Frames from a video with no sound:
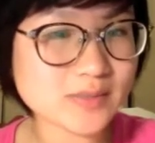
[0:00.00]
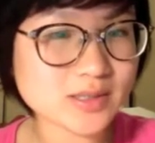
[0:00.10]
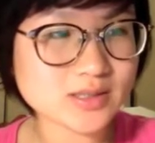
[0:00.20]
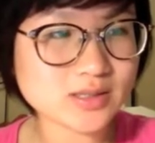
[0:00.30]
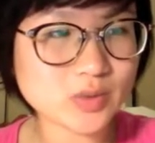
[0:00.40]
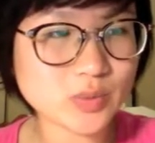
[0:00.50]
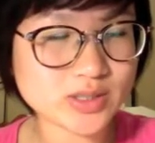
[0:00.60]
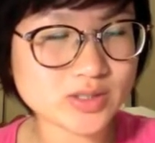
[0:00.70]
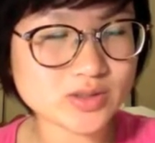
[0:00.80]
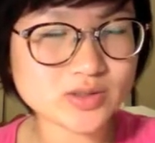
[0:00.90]
but we
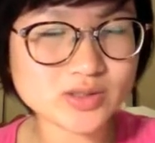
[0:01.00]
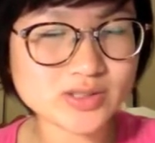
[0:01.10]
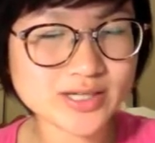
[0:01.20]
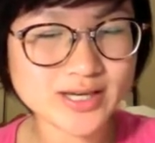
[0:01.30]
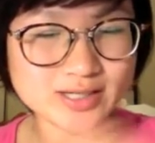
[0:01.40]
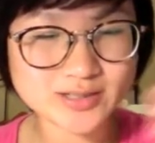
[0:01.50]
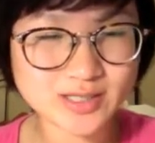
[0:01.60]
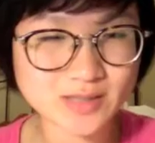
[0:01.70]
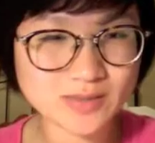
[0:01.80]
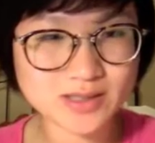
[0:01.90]
still get
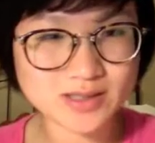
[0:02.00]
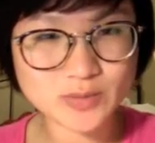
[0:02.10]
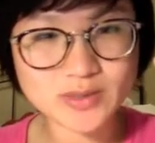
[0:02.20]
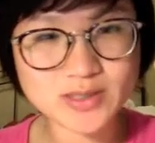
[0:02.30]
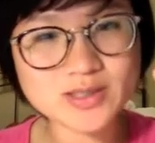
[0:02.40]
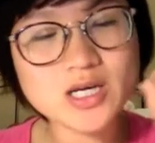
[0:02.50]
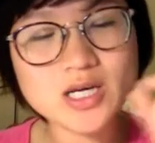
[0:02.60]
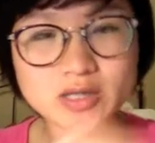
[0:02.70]
a little bit